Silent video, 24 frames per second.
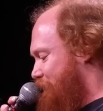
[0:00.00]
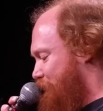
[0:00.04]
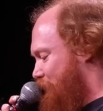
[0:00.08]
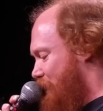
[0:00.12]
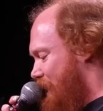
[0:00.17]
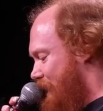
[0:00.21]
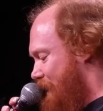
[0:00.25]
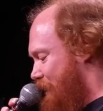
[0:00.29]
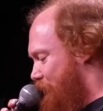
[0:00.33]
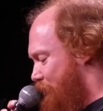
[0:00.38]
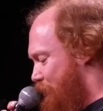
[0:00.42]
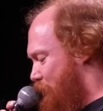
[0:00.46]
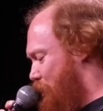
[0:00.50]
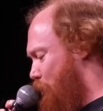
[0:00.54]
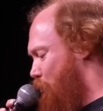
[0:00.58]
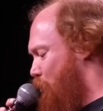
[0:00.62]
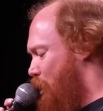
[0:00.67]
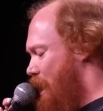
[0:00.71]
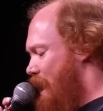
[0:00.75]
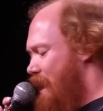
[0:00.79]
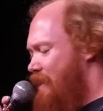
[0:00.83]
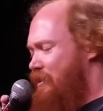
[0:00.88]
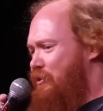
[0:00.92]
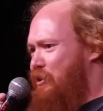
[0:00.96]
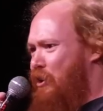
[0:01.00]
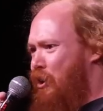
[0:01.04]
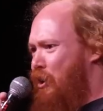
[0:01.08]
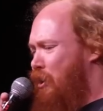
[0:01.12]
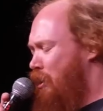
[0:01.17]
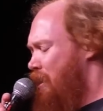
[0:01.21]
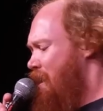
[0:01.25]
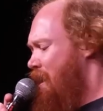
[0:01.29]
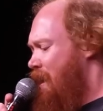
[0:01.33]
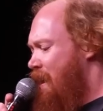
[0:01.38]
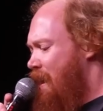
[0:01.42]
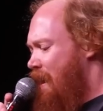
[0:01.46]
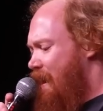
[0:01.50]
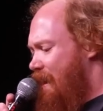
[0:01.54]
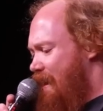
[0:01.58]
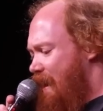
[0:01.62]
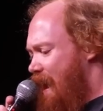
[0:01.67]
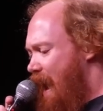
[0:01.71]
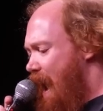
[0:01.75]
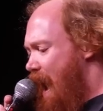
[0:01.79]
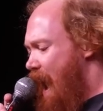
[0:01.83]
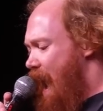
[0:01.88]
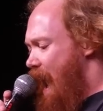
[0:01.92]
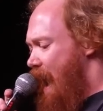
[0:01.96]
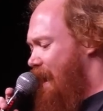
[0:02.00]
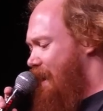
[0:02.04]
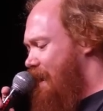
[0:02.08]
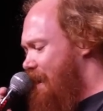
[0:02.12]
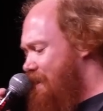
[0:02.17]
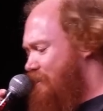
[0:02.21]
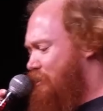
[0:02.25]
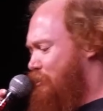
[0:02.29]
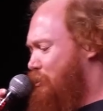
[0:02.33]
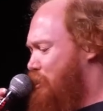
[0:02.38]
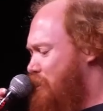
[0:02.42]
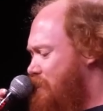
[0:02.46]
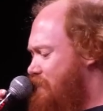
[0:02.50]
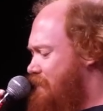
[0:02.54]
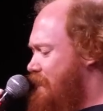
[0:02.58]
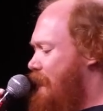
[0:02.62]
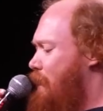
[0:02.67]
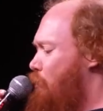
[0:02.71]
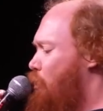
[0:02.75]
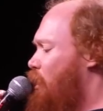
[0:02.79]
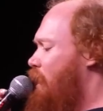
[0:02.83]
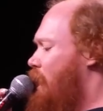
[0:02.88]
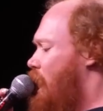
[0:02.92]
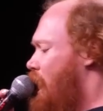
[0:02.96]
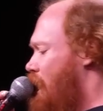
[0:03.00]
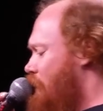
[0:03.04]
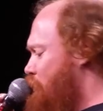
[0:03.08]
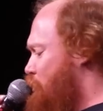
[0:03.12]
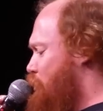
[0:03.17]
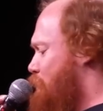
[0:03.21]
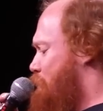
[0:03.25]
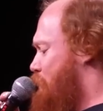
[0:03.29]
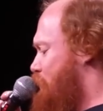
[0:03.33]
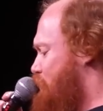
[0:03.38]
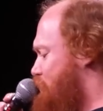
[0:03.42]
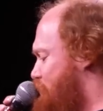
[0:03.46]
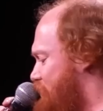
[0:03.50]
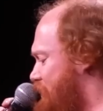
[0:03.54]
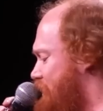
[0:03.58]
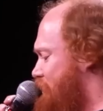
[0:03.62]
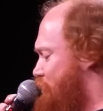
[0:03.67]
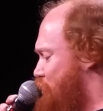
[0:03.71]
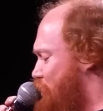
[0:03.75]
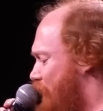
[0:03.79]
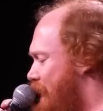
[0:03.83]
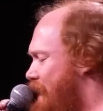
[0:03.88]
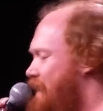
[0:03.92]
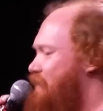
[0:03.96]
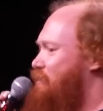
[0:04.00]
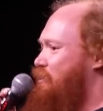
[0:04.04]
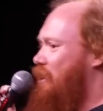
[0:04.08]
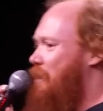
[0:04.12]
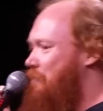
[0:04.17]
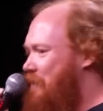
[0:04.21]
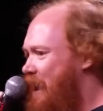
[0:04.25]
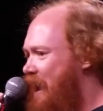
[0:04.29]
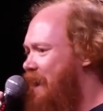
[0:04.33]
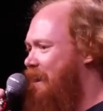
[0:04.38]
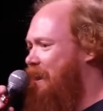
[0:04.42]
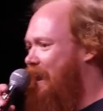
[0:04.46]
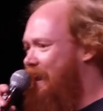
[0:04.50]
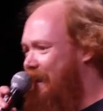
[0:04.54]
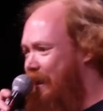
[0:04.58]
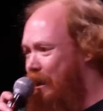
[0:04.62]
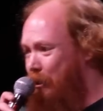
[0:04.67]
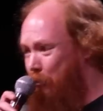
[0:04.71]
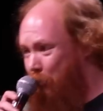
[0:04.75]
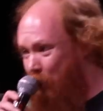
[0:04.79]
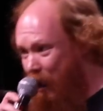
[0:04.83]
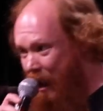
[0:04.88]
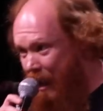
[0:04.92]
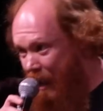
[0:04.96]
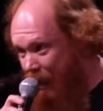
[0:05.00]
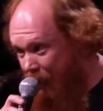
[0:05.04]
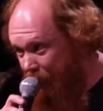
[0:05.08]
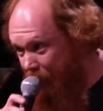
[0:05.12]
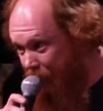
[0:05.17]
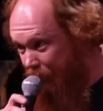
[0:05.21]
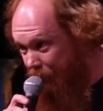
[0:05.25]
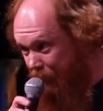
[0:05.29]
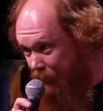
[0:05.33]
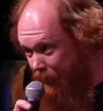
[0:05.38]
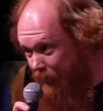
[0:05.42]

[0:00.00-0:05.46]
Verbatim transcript: like the weather yeah, I guess there is a 100% chance of making it rain.